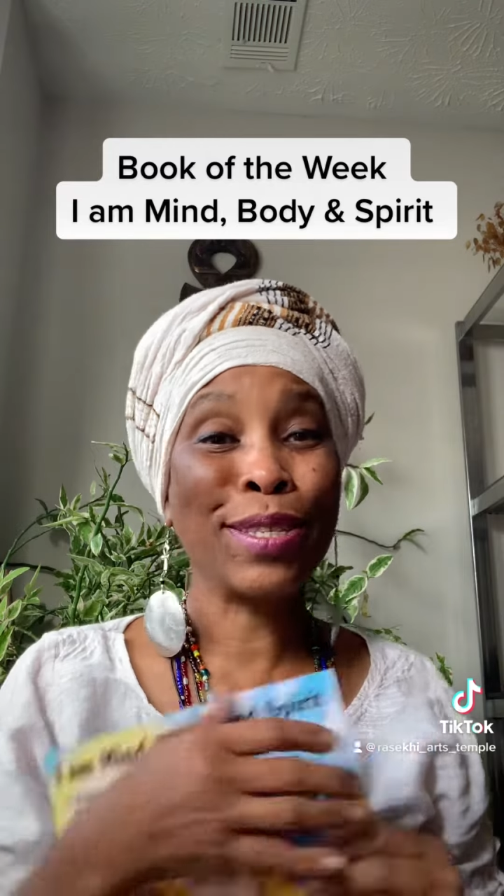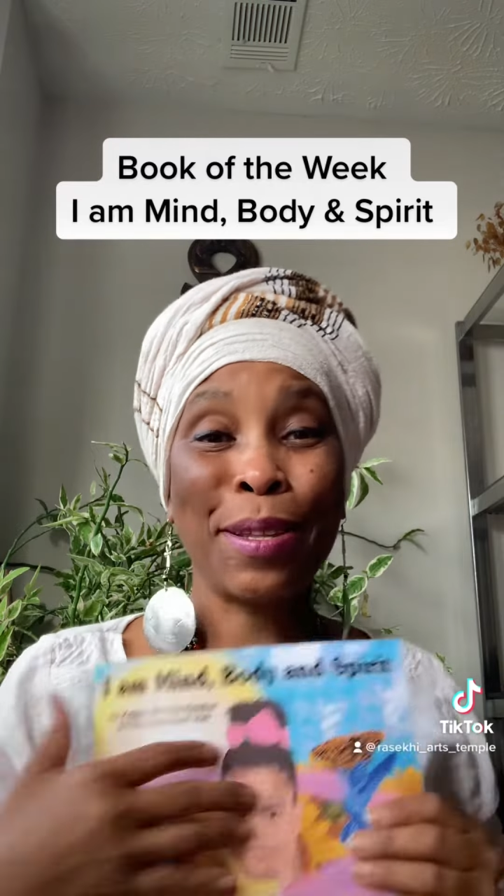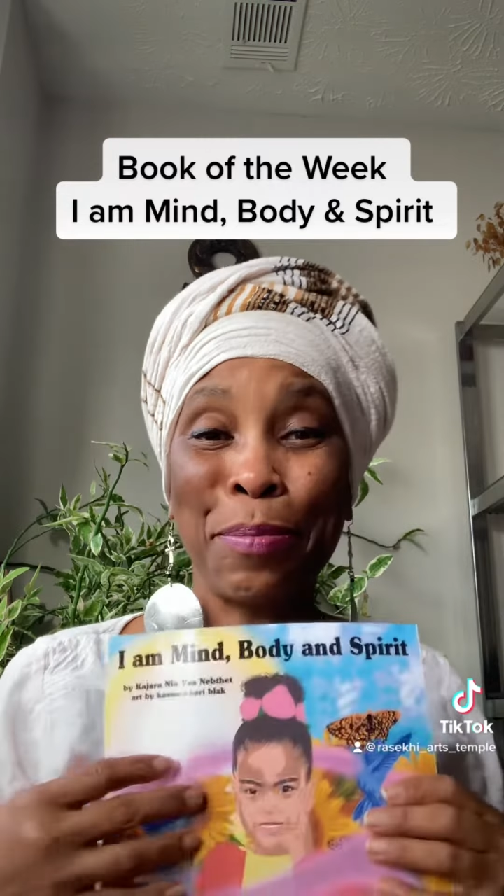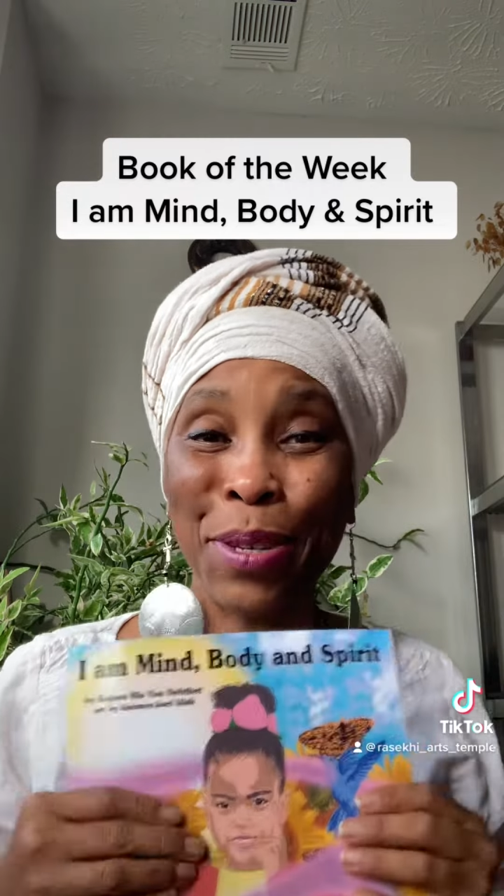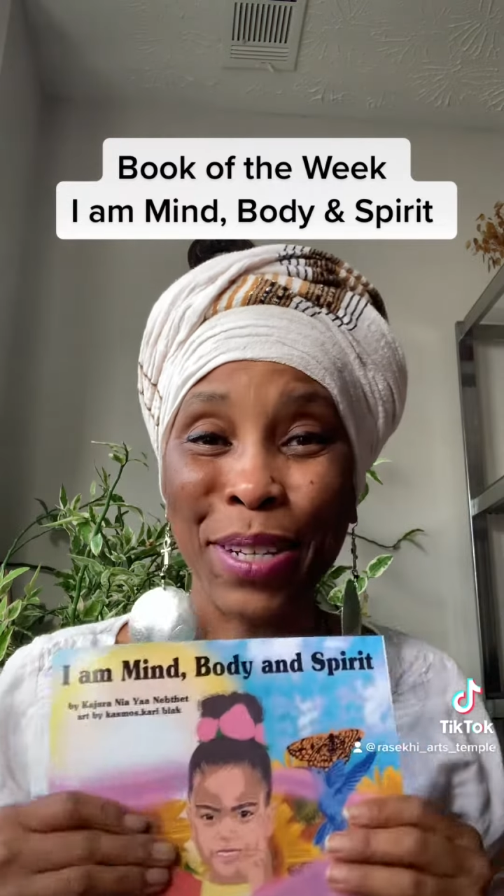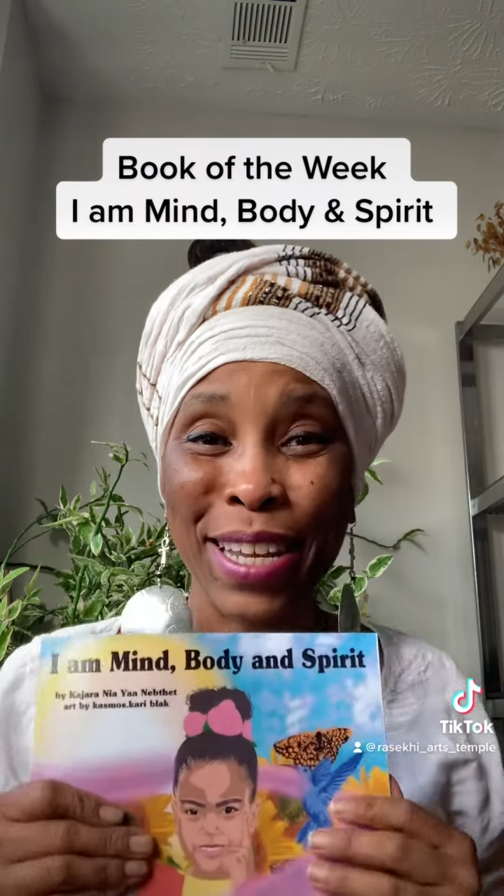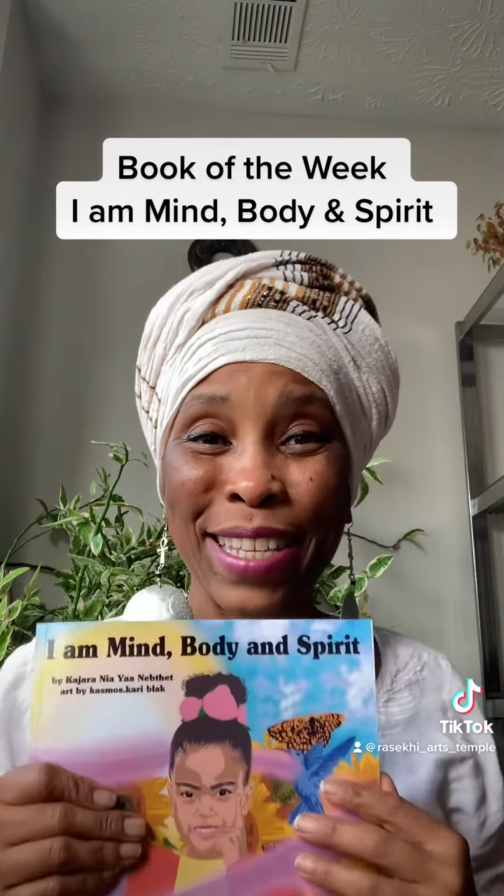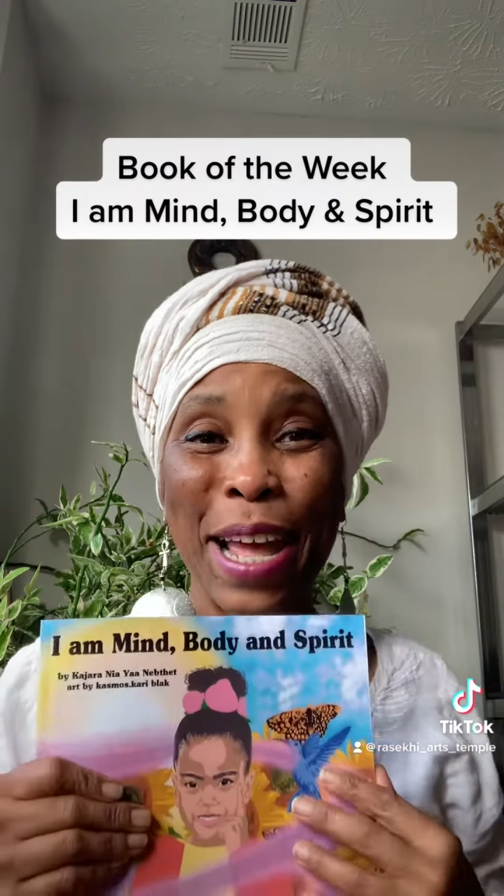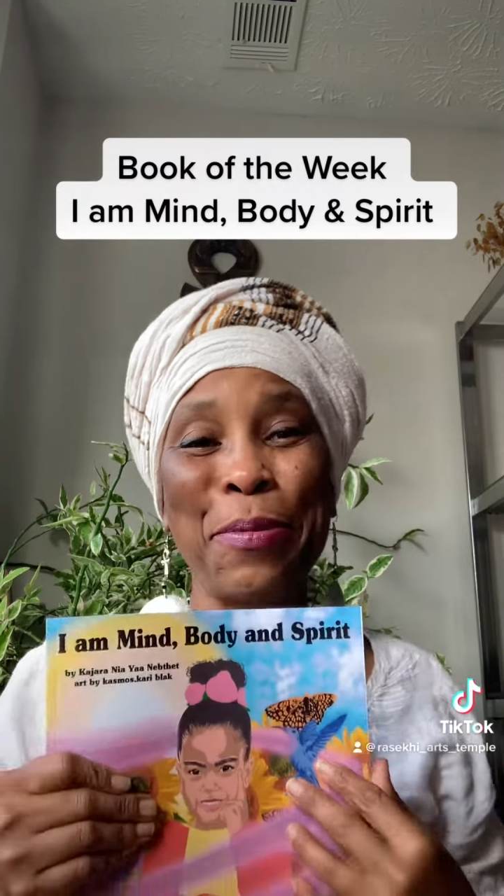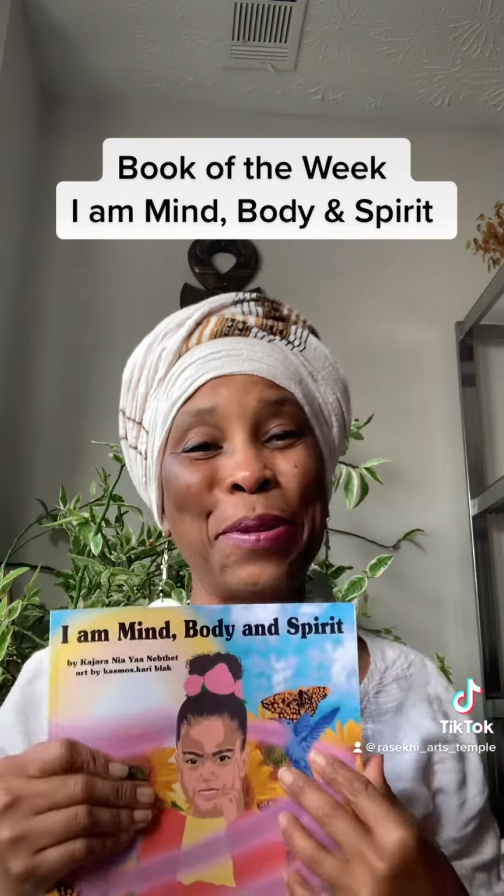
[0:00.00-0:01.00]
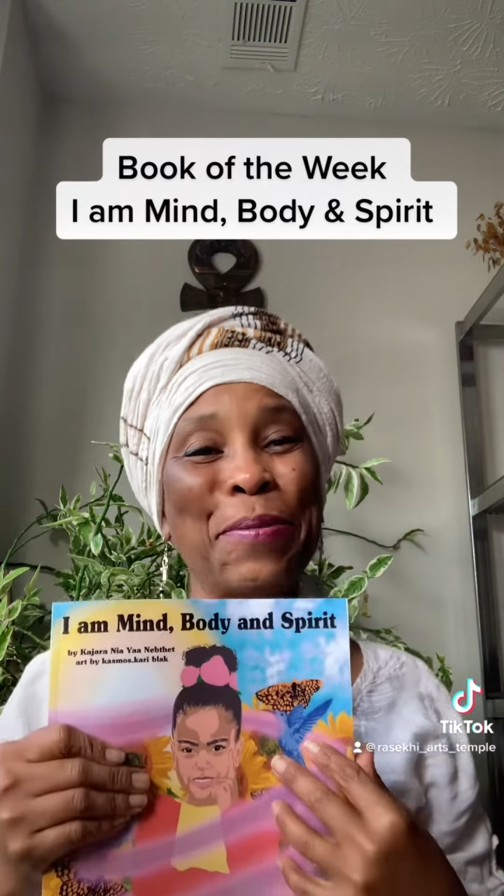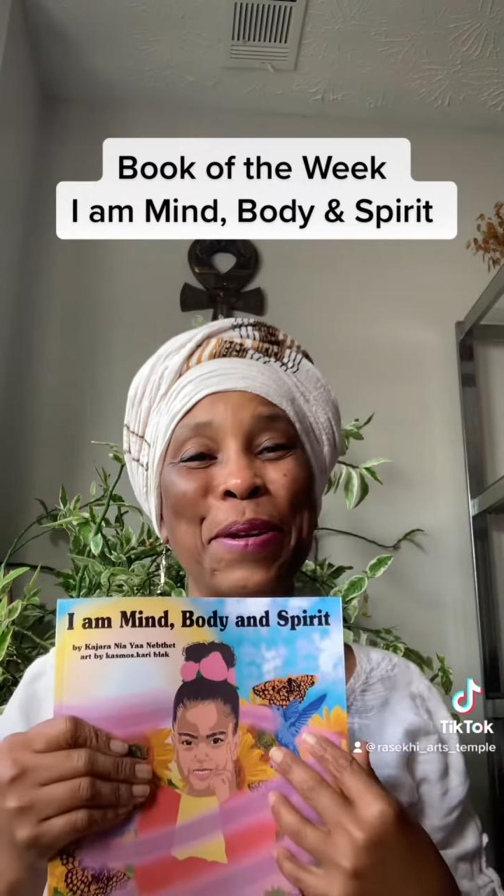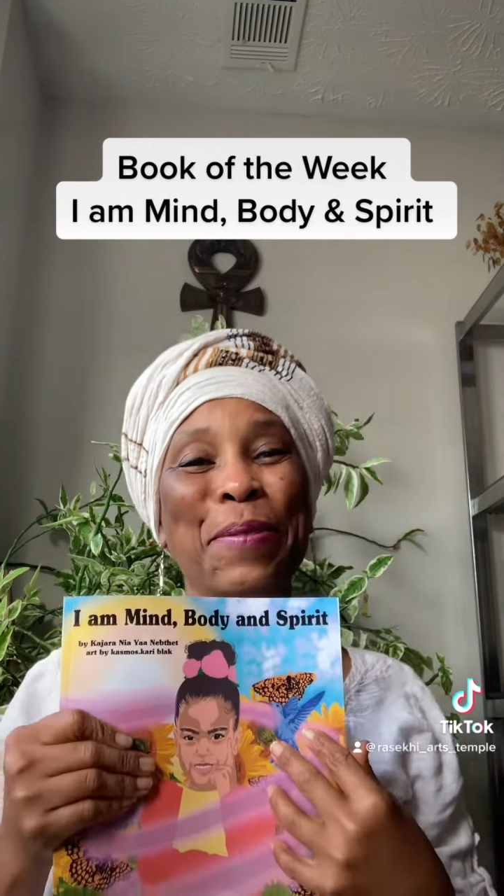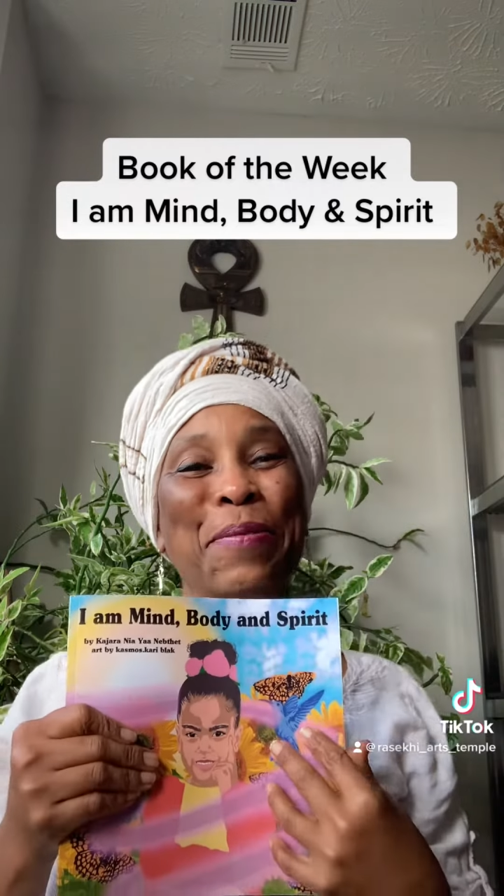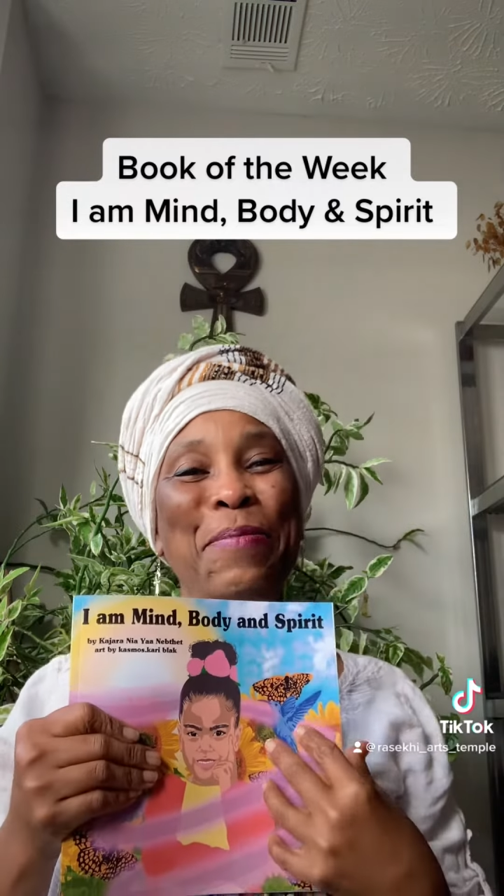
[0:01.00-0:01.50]
The book does not want to
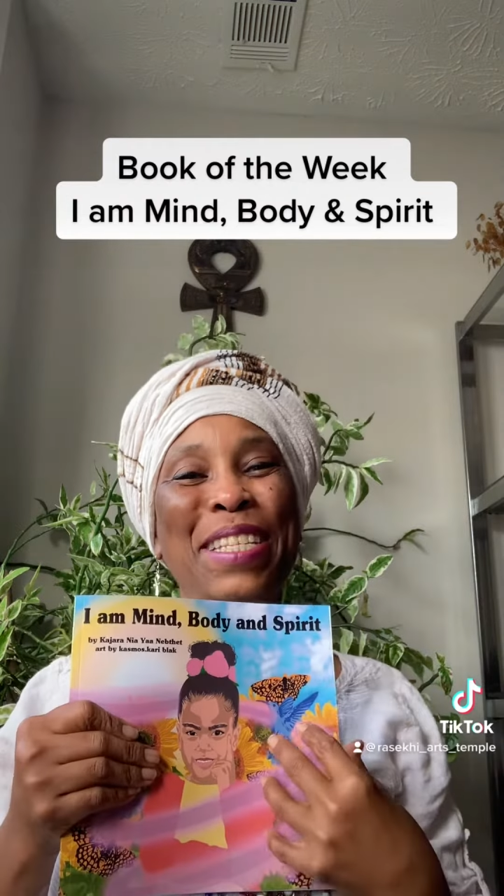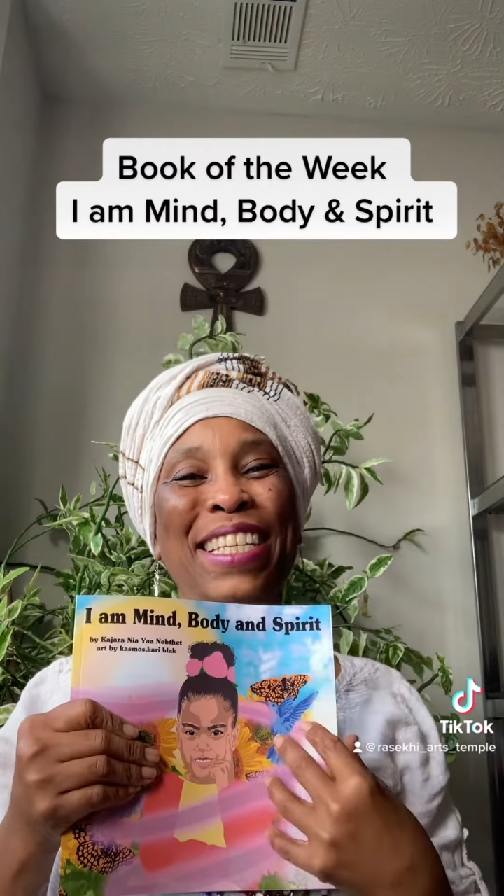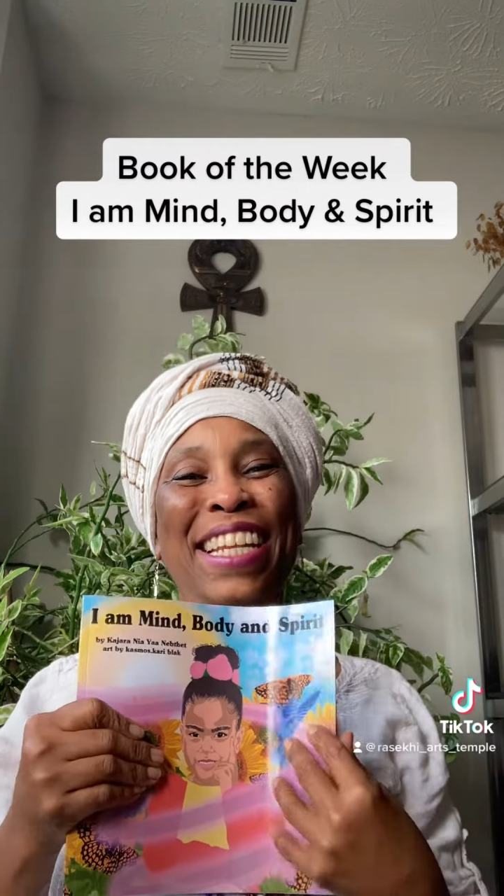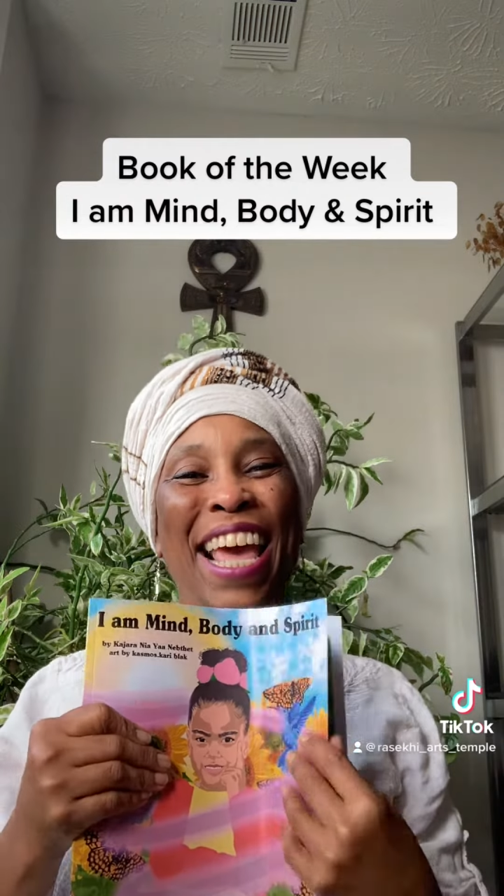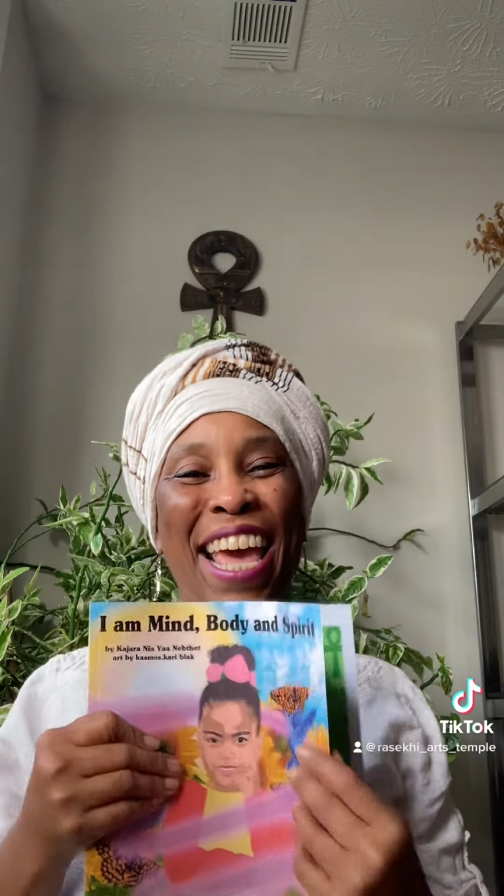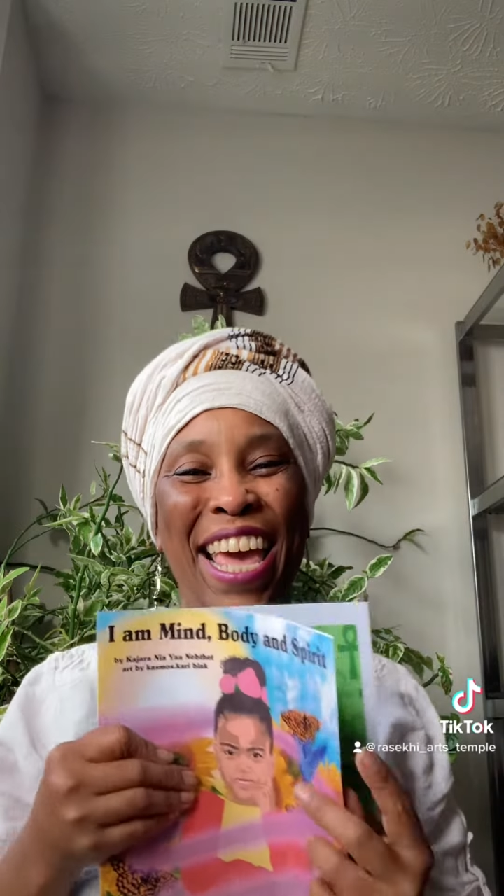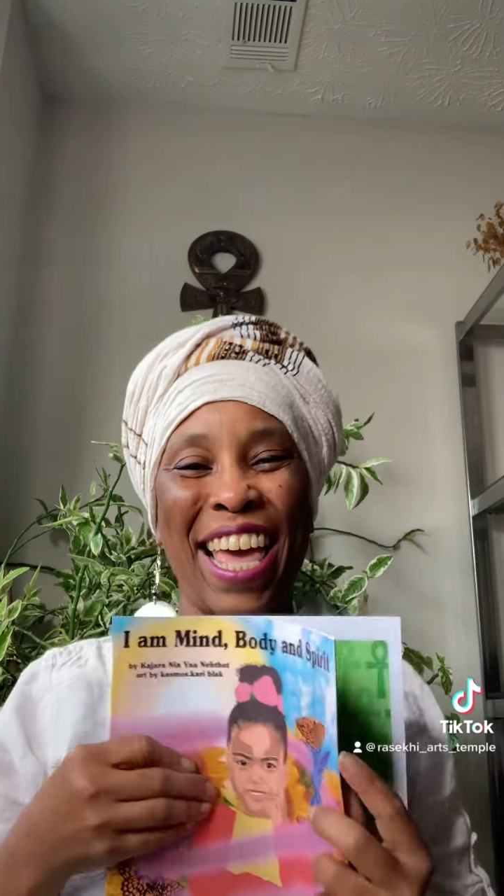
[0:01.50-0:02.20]
work with me today.